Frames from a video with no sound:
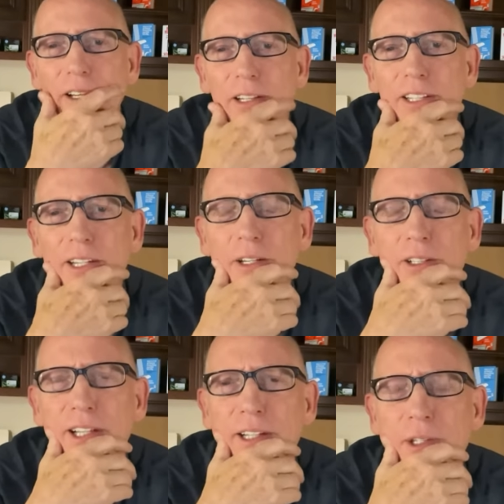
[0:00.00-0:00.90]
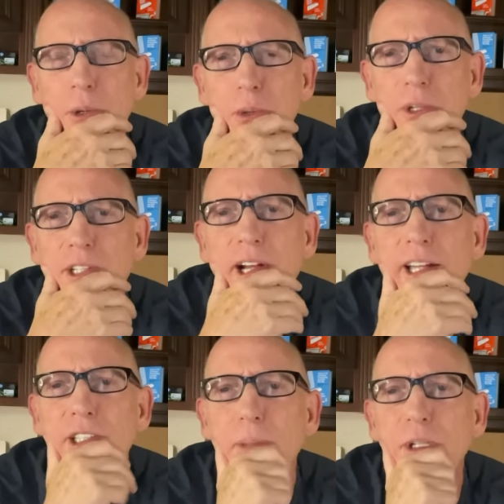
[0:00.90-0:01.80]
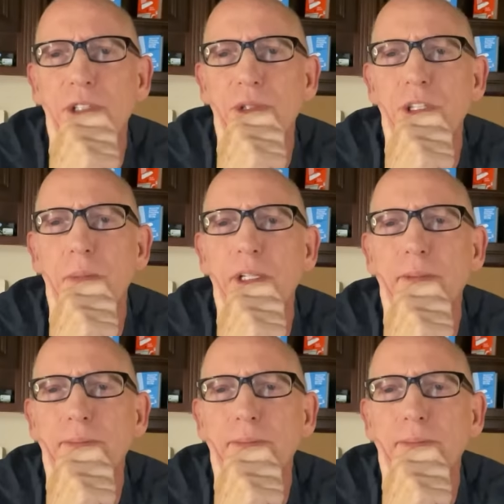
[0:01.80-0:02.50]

think you don't know what the concept is or something.